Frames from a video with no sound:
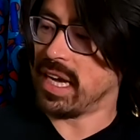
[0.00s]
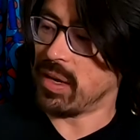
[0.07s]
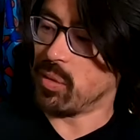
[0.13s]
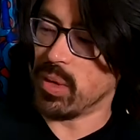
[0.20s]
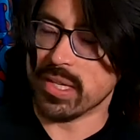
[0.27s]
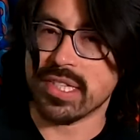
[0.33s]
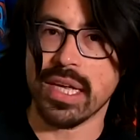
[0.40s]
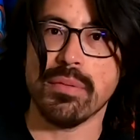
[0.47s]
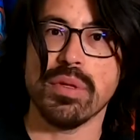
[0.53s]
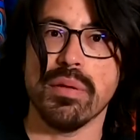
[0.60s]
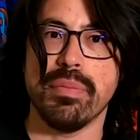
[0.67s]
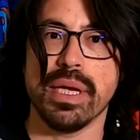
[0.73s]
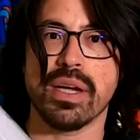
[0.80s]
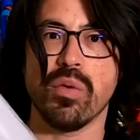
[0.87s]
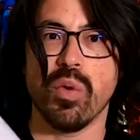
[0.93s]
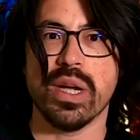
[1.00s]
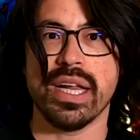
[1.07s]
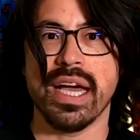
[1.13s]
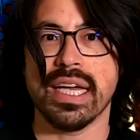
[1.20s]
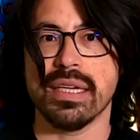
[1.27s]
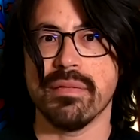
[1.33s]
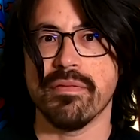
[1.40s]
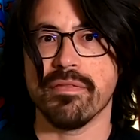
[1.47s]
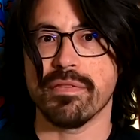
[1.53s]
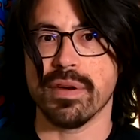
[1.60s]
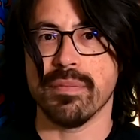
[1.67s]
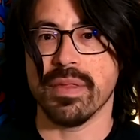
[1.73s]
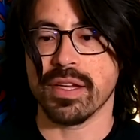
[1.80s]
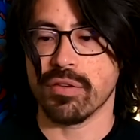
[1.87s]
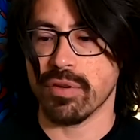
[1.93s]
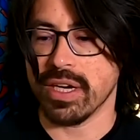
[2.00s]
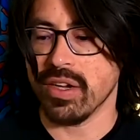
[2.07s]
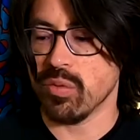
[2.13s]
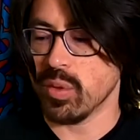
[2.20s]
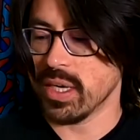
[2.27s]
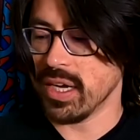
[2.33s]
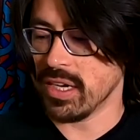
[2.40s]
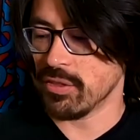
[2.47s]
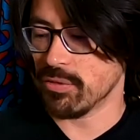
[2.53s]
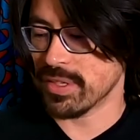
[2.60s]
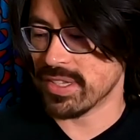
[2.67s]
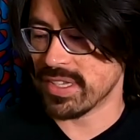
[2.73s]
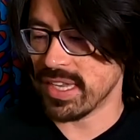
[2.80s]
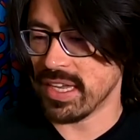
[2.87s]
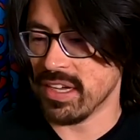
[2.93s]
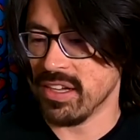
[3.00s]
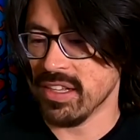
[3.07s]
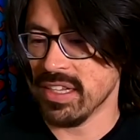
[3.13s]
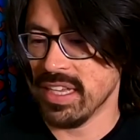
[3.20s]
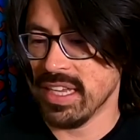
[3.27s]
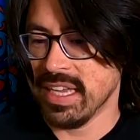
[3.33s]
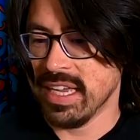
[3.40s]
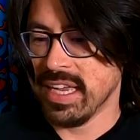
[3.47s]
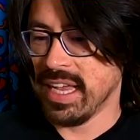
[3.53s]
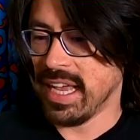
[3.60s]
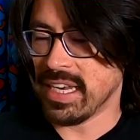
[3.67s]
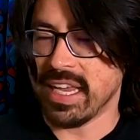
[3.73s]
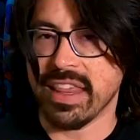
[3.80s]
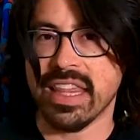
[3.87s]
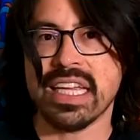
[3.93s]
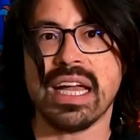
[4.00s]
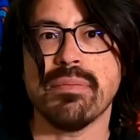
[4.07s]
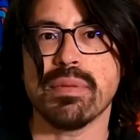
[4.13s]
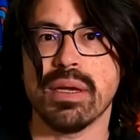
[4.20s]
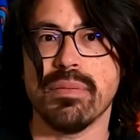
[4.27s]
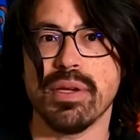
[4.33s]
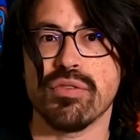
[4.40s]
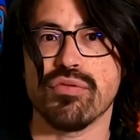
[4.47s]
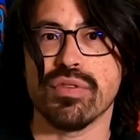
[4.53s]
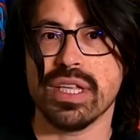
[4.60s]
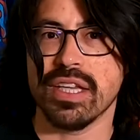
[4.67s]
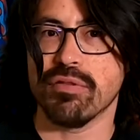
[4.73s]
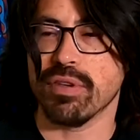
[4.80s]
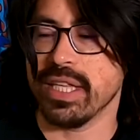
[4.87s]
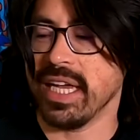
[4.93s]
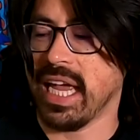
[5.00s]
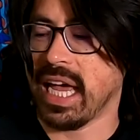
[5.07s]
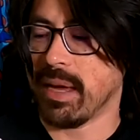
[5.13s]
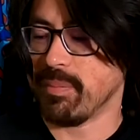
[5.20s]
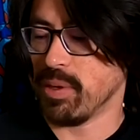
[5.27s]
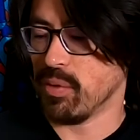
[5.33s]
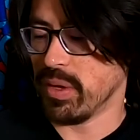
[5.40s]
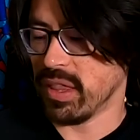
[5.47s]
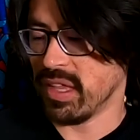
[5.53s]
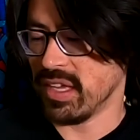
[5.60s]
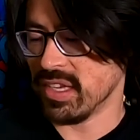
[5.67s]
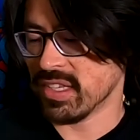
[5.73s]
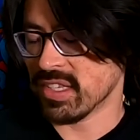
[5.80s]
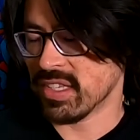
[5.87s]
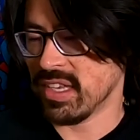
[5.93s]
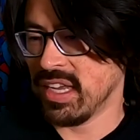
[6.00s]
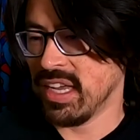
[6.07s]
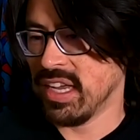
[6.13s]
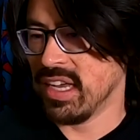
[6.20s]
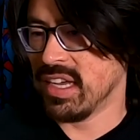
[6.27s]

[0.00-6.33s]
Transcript: I was able to pick one item from the Grailed 100 sale, and I think I'm going to be really happy with this.